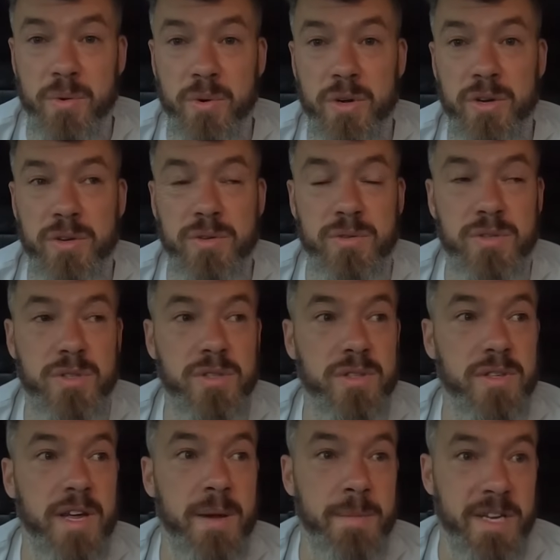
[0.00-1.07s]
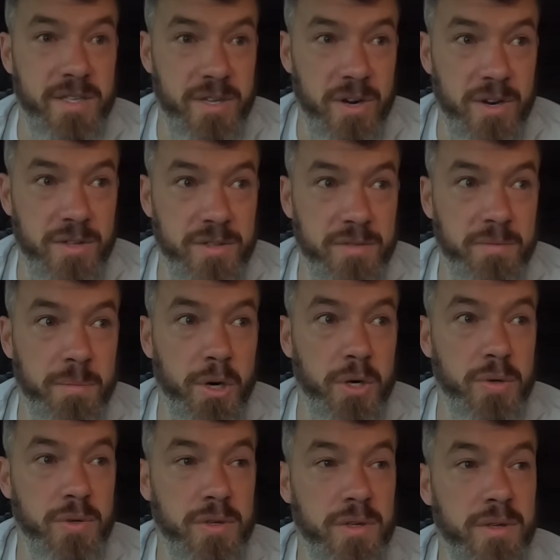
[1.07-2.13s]
whose MSRs have
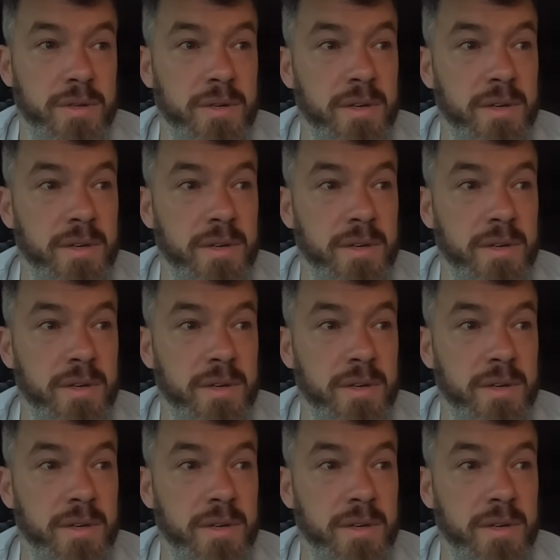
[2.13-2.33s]
broke